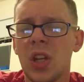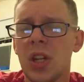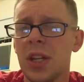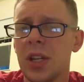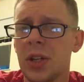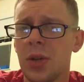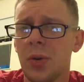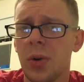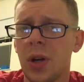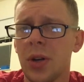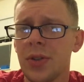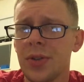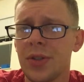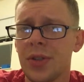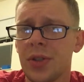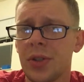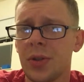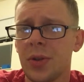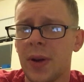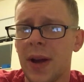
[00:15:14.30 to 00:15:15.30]
you
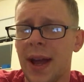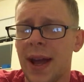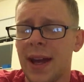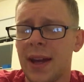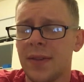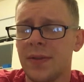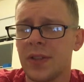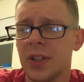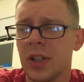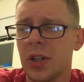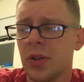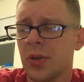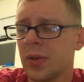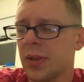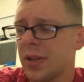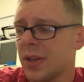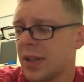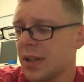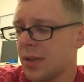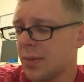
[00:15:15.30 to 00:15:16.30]
also have to go
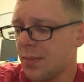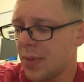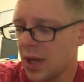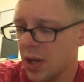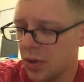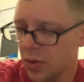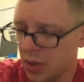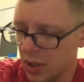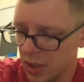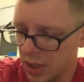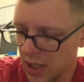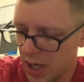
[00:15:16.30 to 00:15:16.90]
and think about,